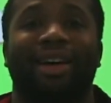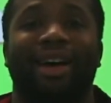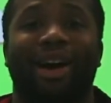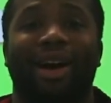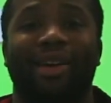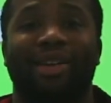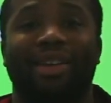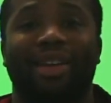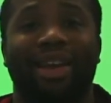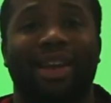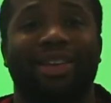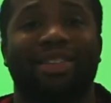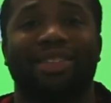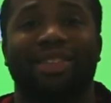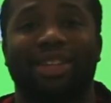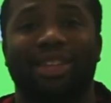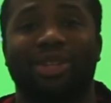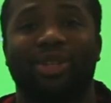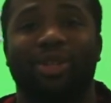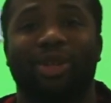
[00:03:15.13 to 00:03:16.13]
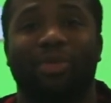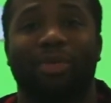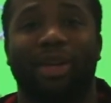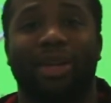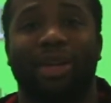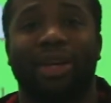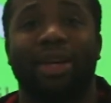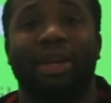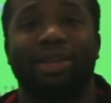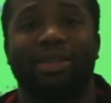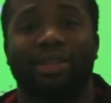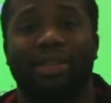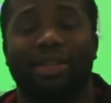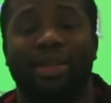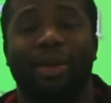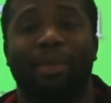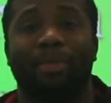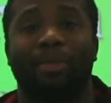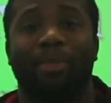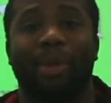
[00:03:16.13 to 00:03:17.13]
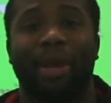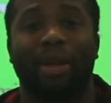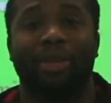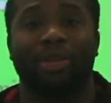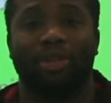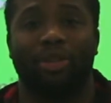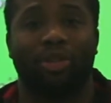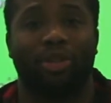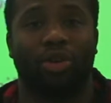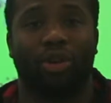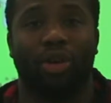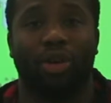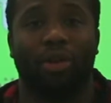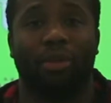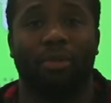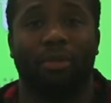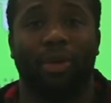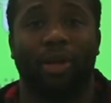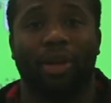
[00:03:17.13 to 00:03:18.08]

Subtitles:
Our next instrument is the bass drum.